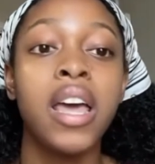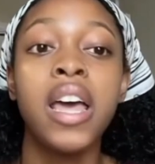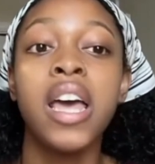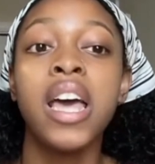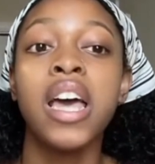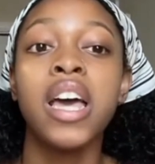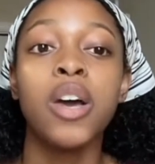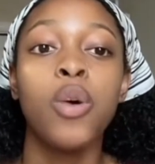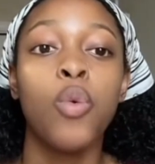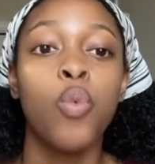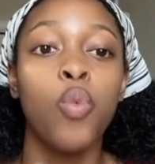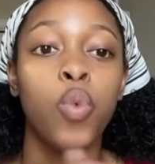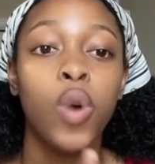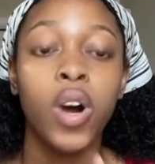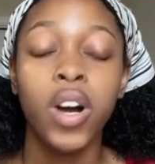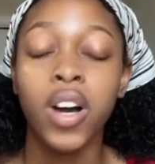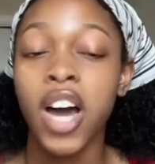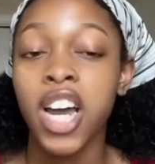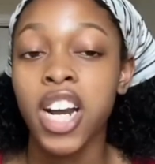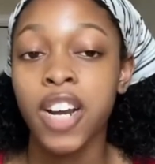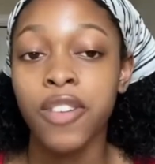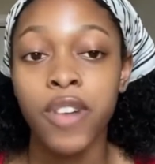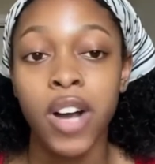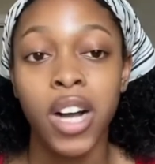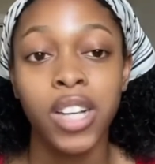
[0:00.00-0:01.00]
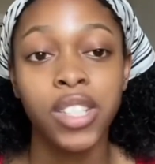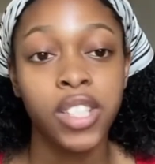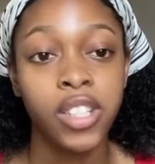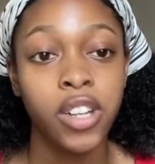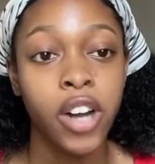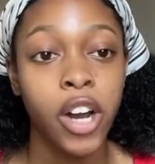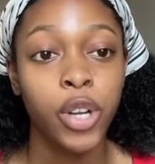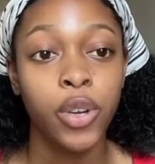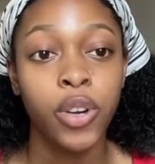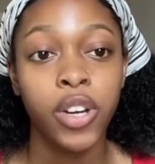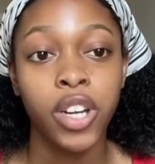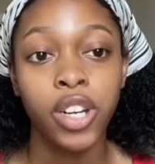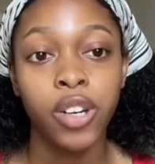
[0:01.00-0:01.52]
What kind of content
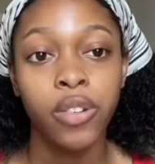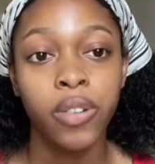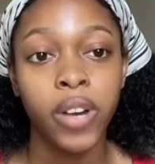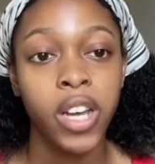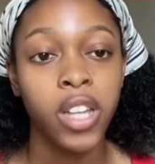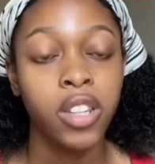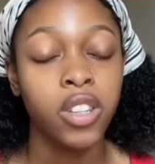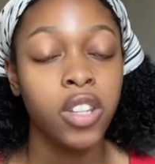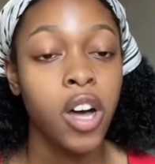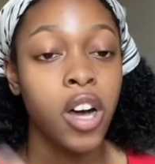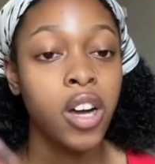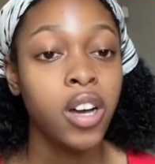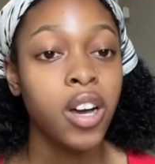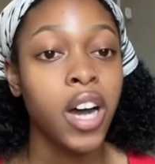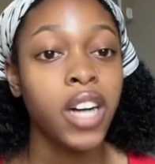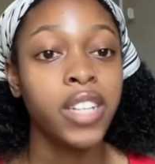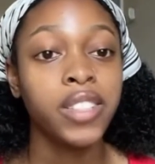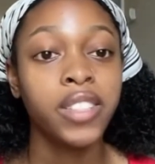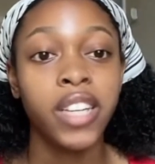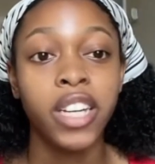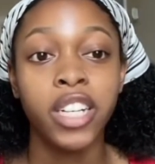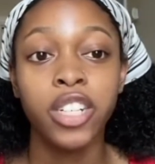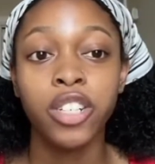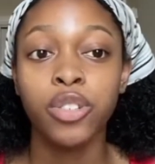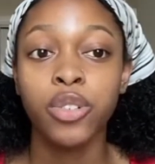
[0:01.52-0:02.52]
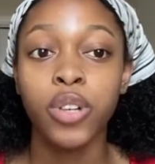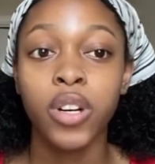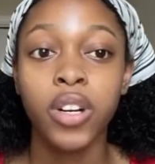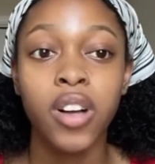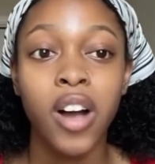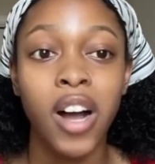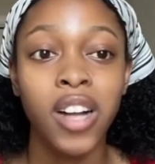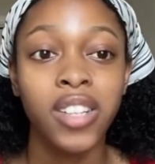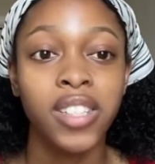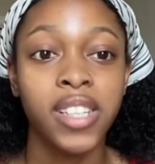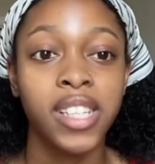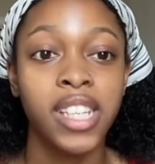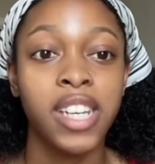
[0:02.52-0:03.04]
are you gonna create? Long content, short
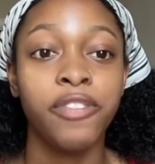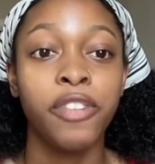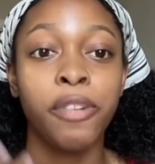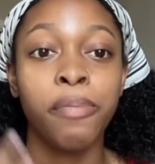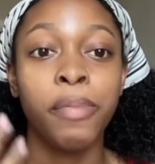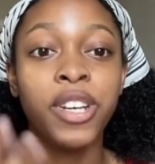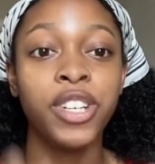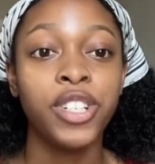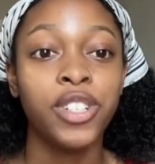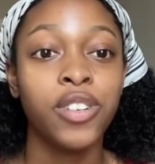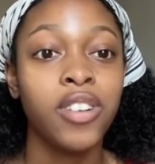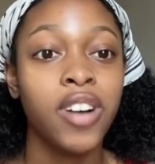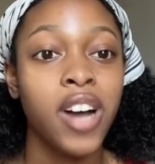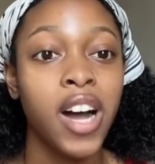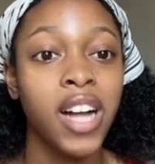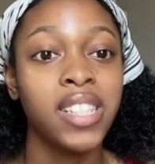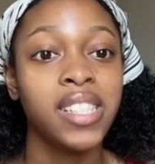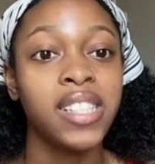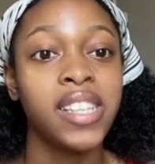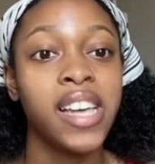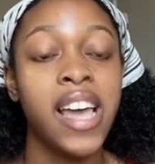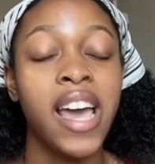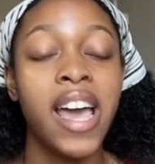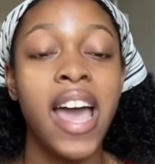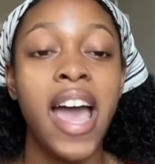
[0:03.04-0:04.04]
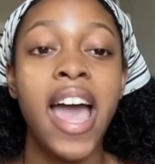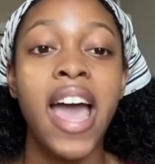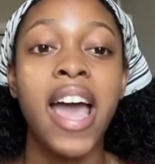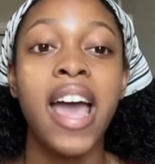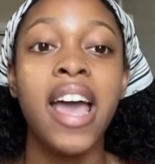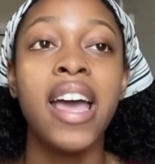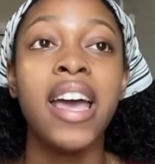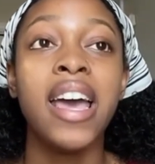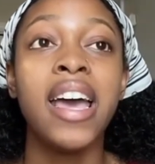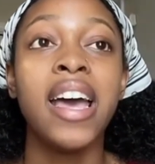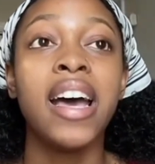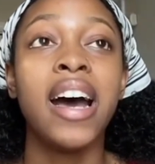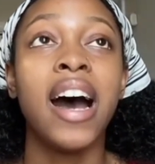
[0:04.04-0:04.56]
content, informational content,
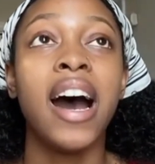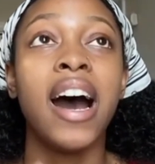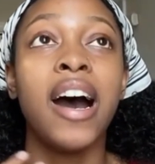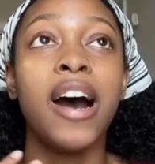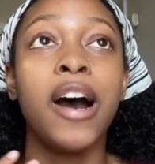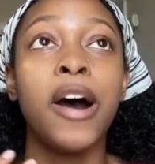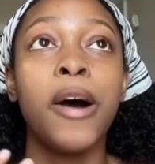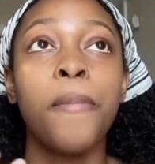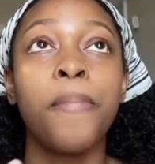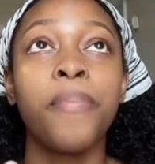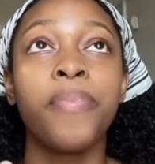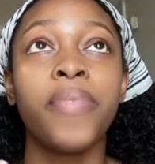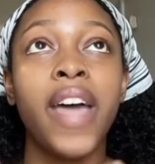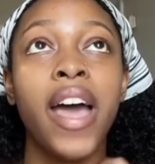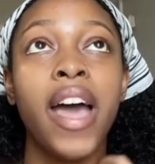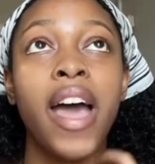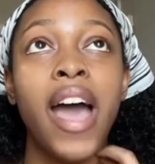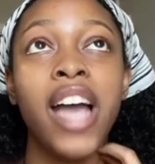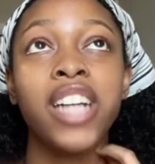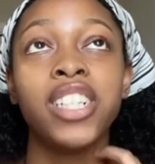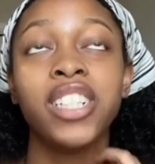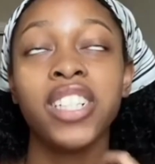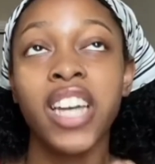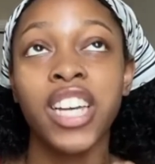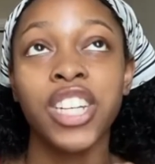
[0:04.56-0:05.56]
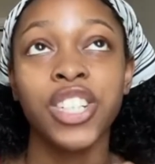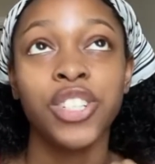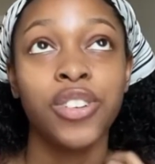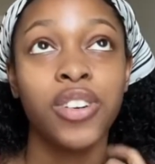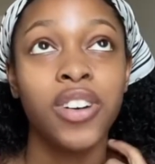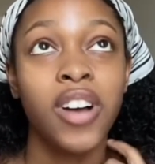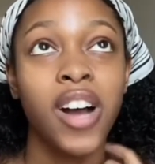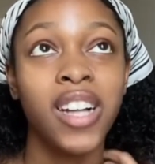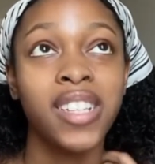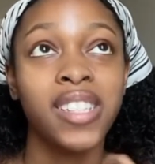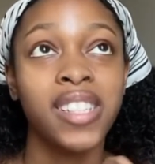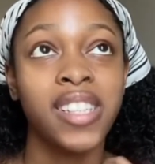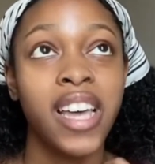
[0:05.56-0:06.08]
um, educational
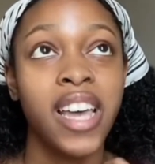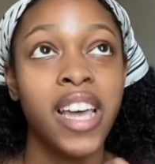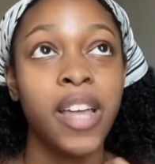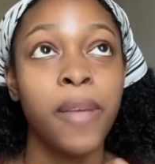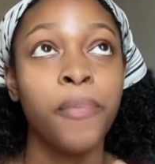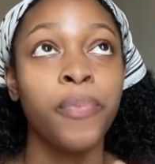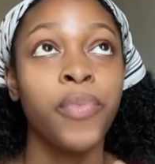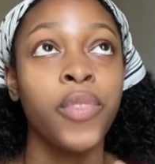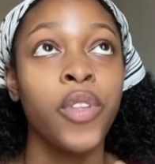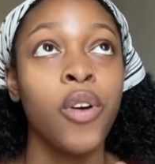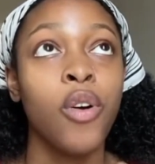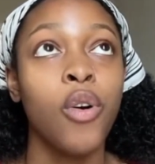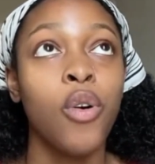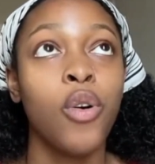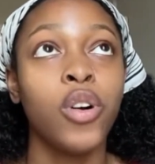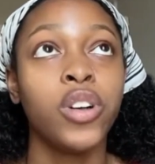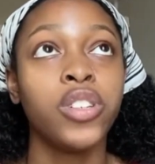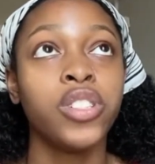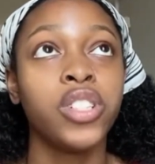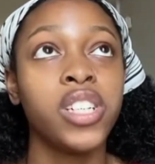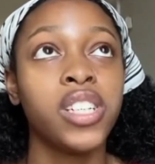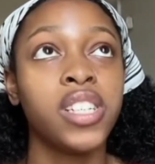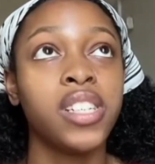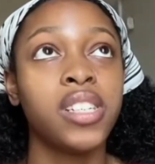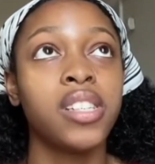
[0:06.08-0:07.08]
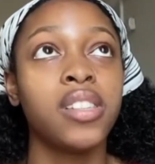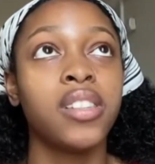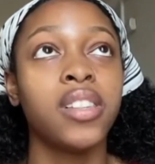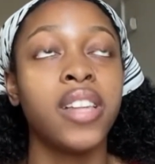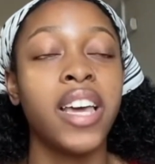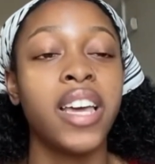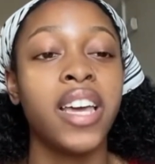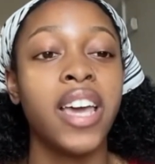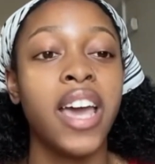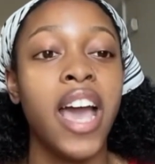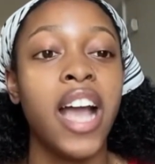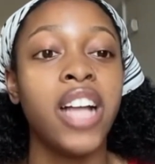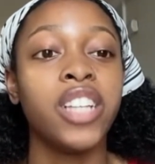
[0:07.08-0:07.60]
content, or just
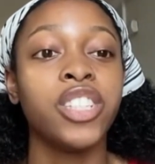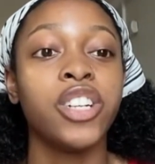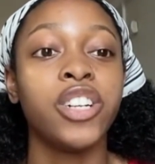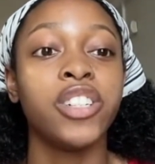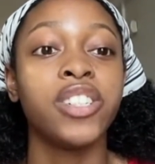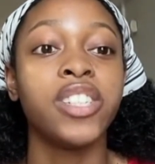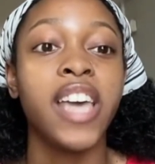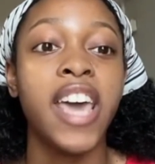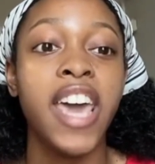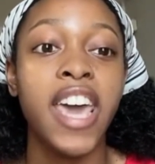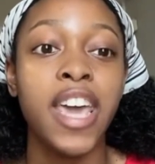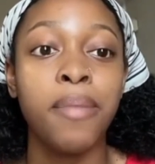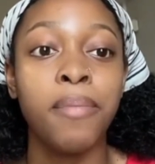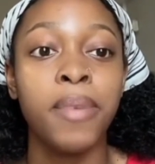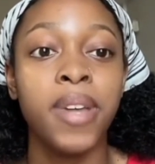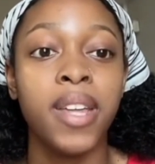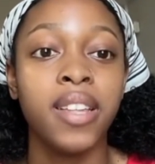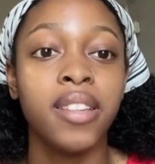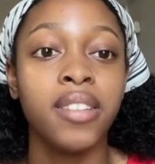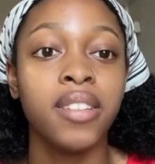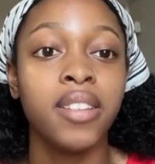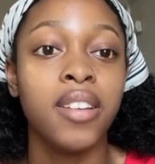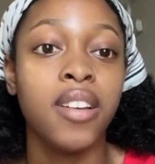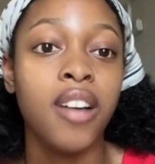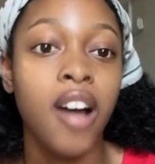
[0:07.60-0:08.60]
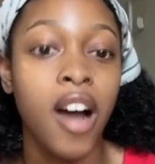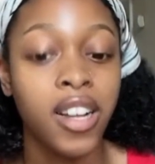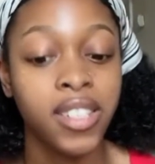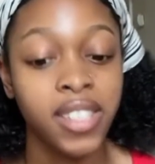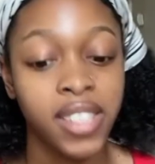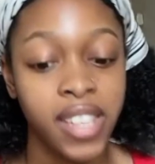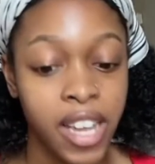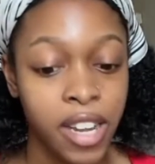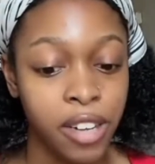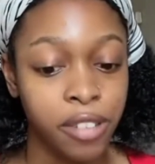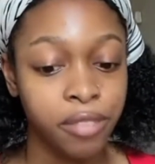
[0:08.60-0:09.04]
like entertainment content.